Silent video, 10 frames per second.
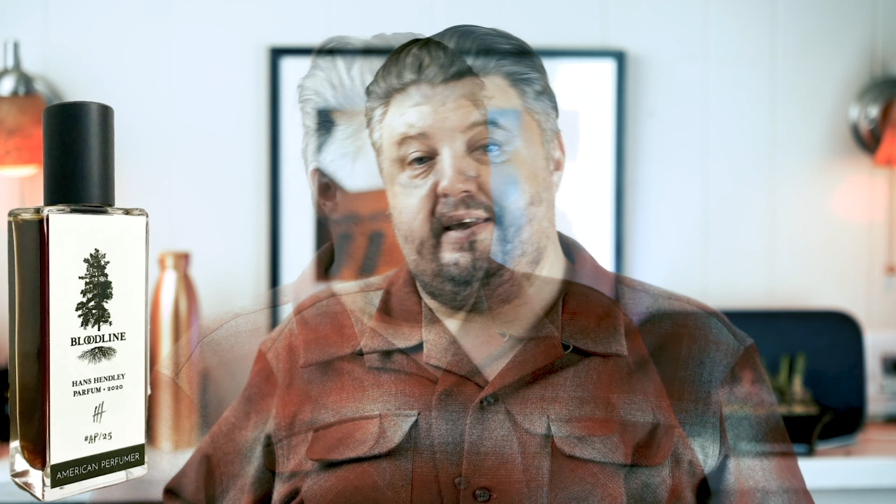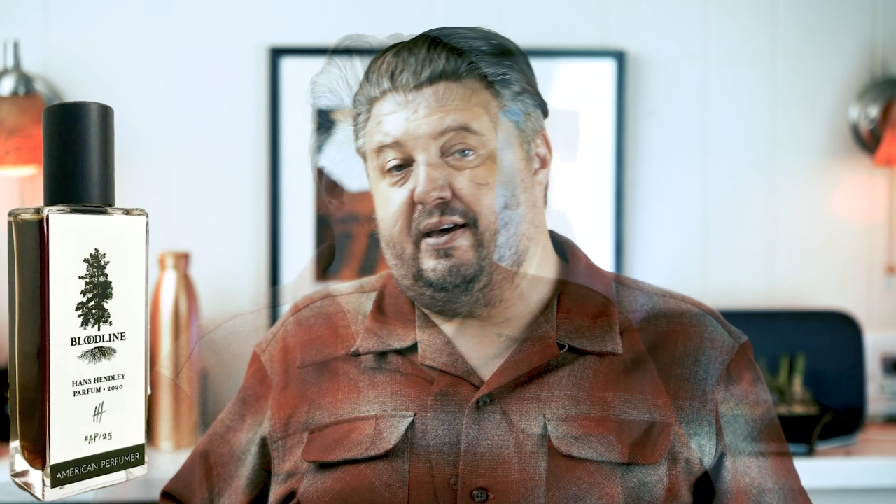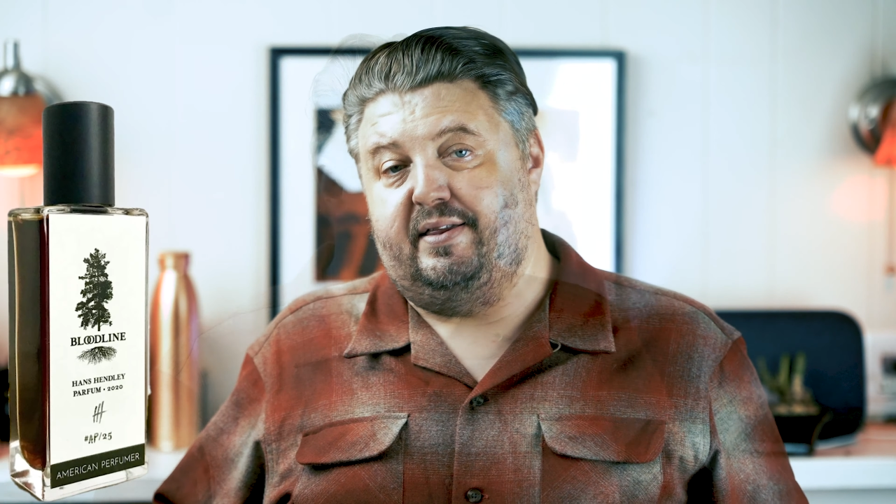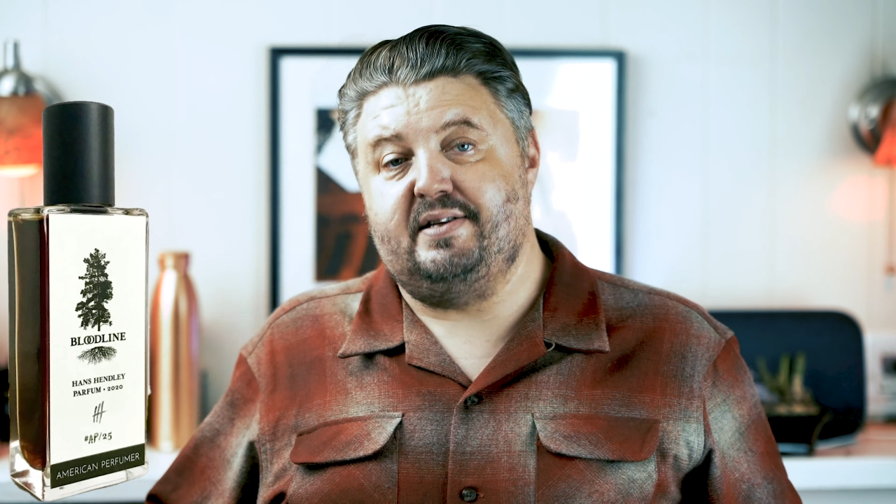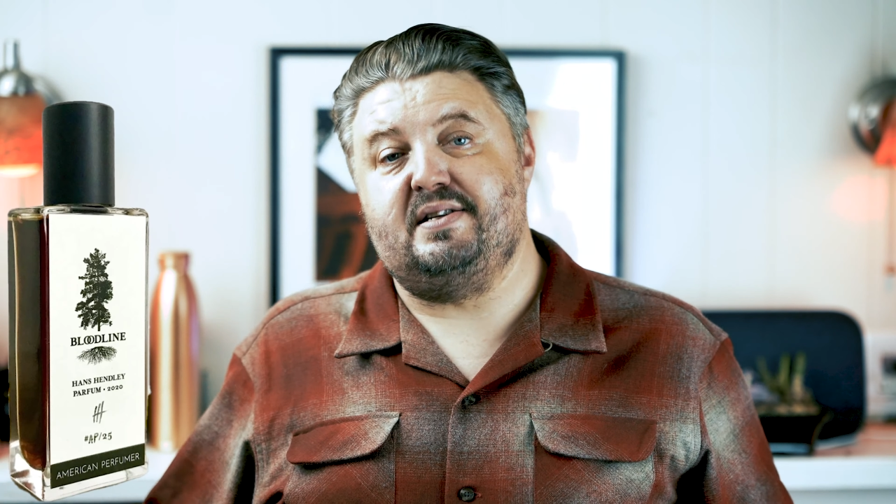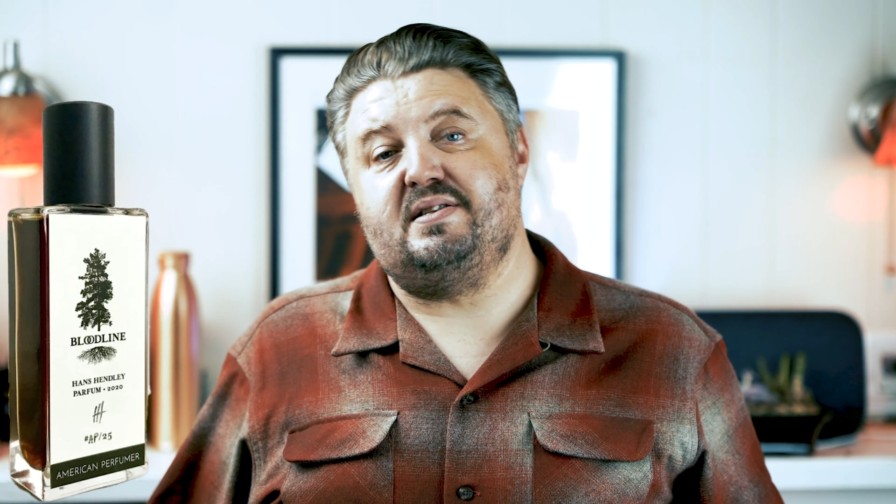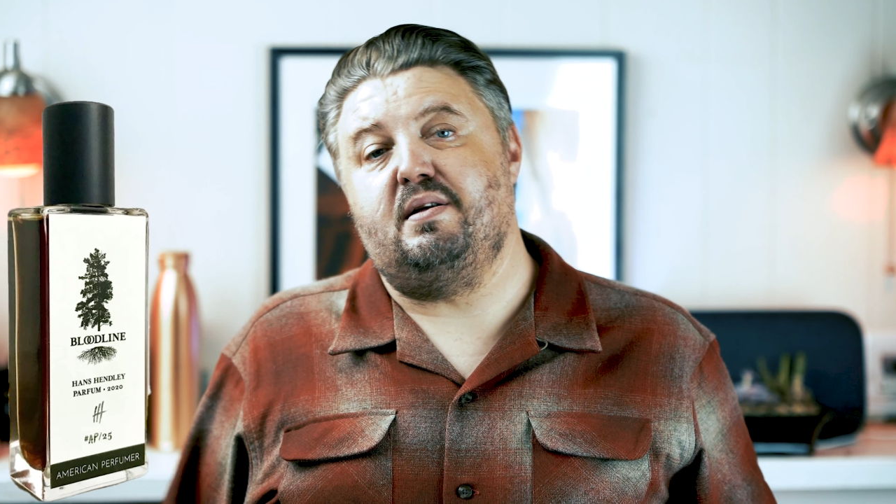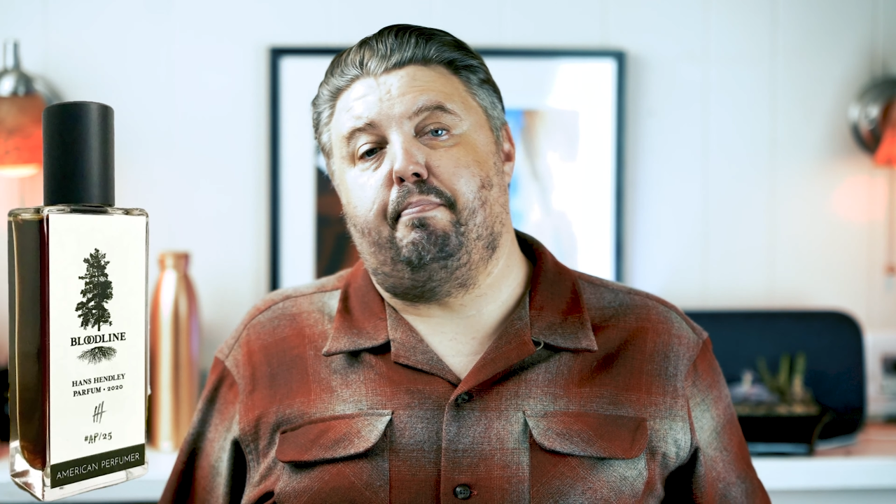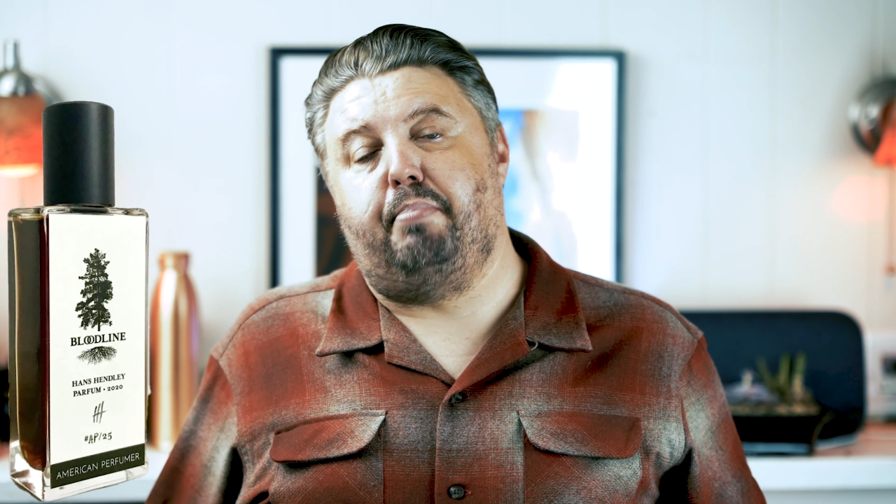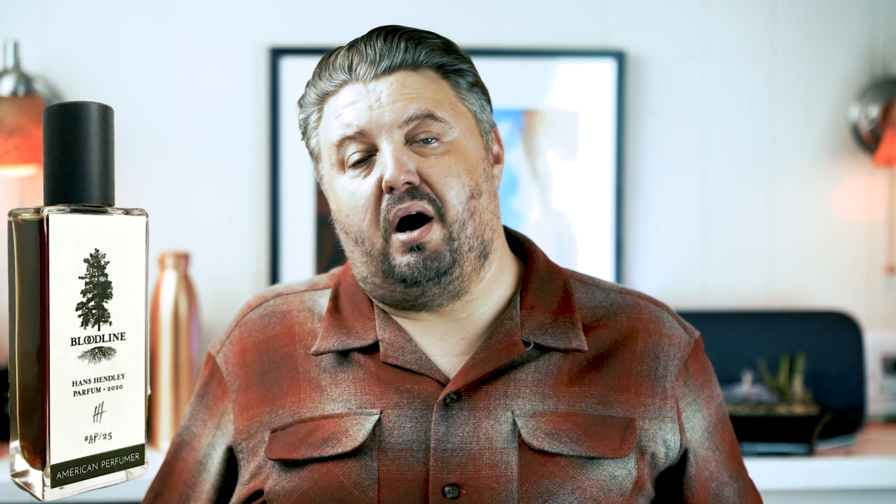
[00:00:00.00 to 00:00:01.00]
Yeah, this is
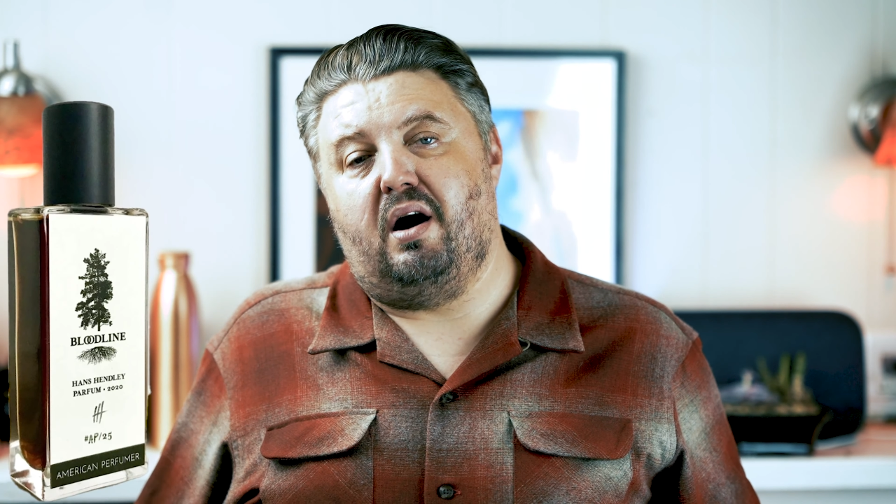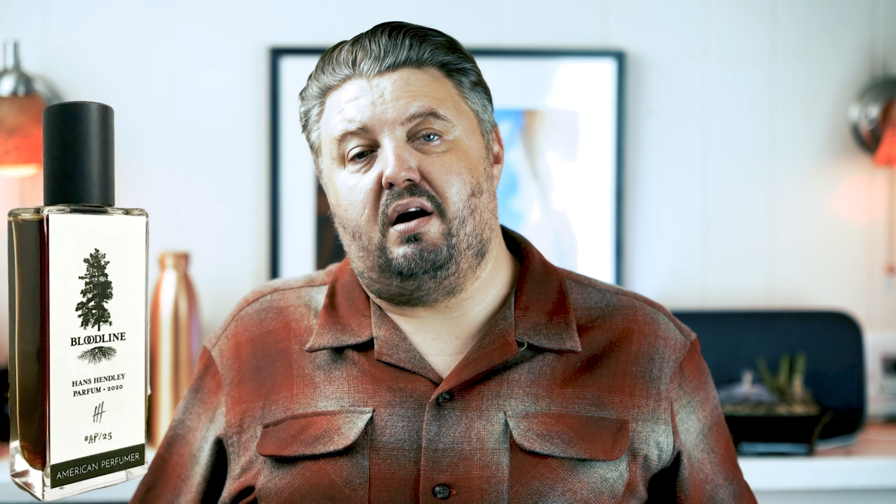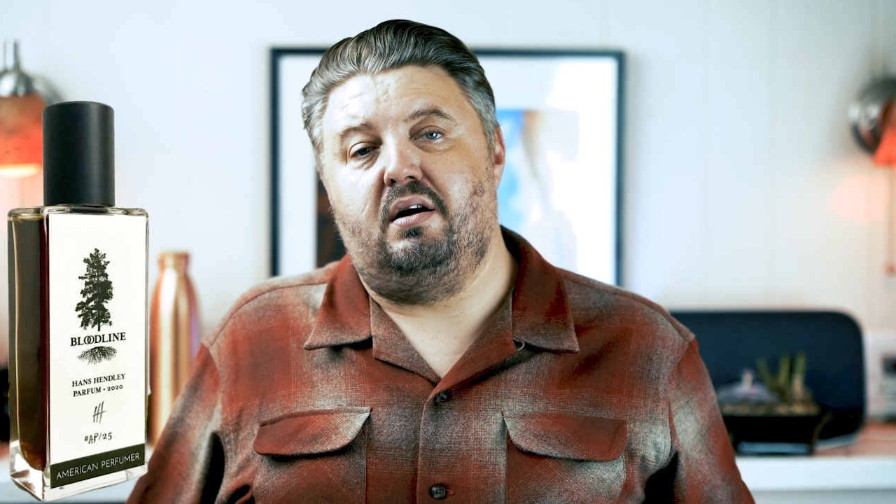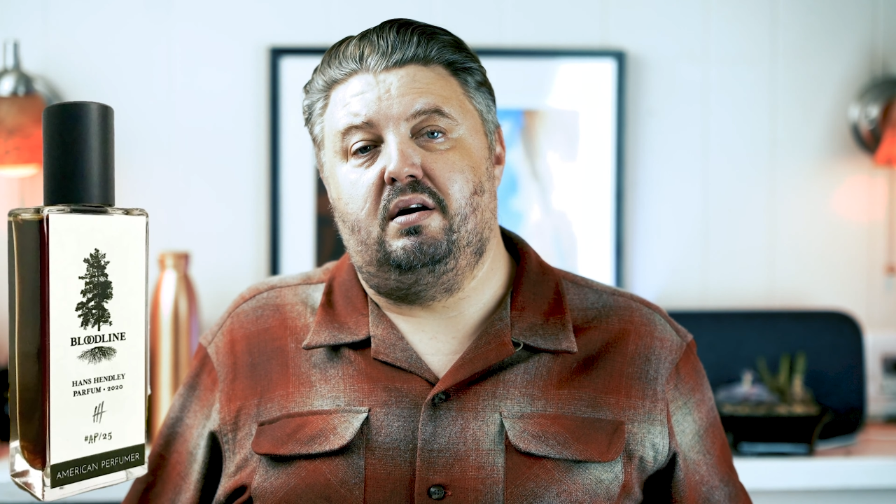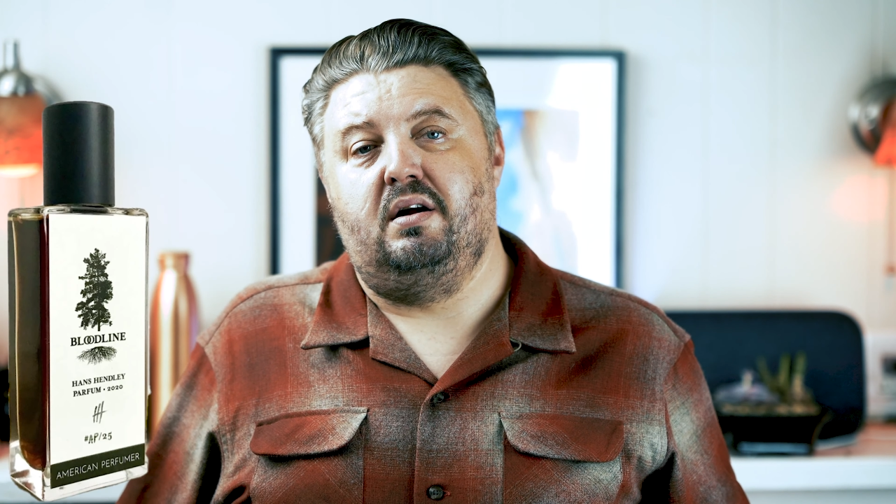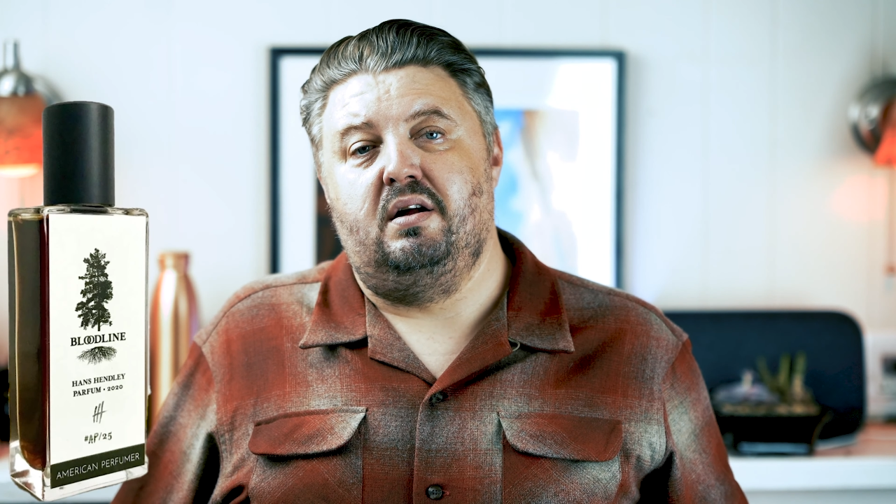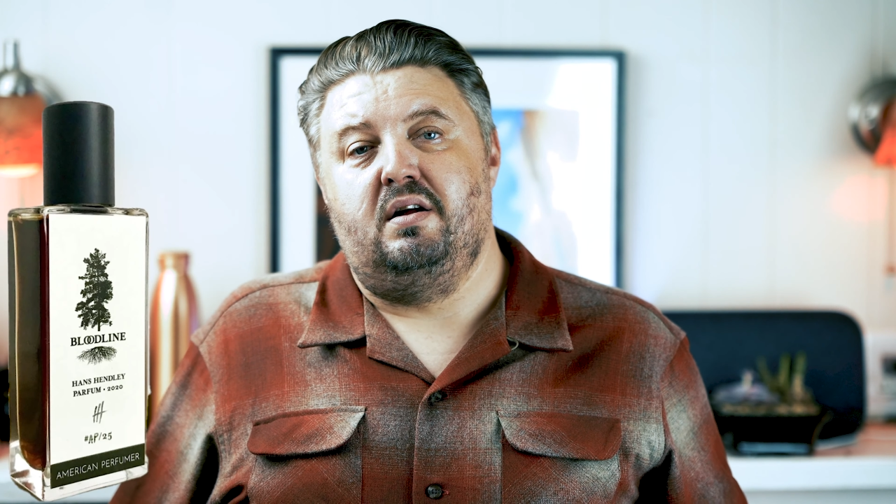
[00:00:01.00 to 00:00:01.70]
the bar